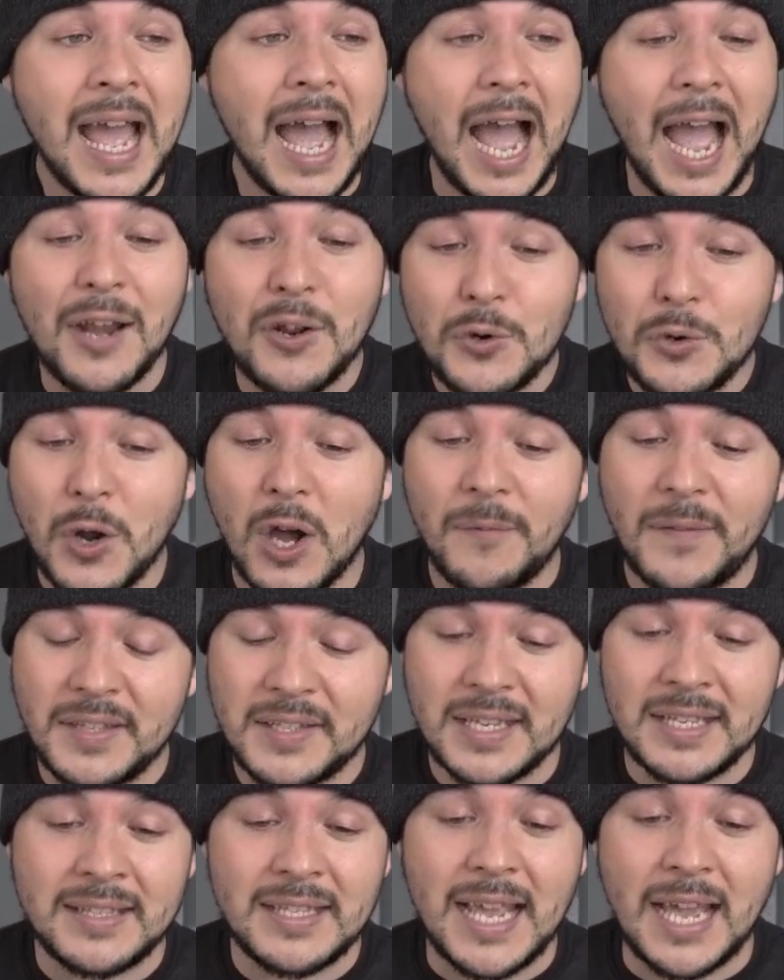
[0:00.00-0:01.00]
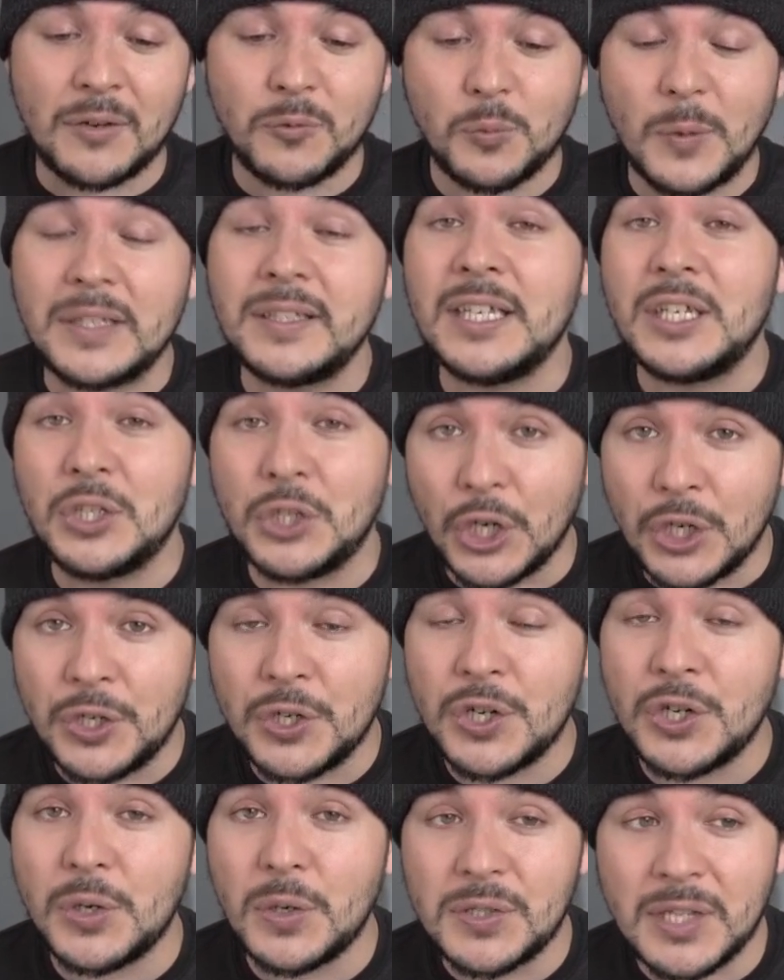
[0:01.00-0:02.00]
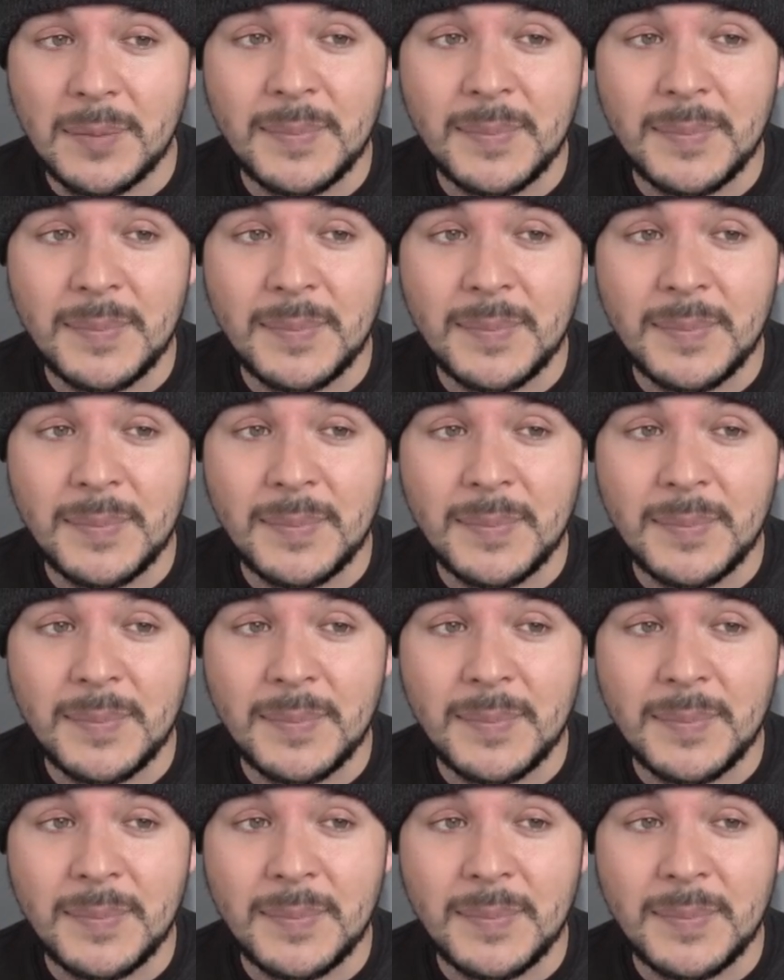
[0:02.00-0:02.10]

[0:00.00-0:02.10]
I don't know if it's in the end really good news.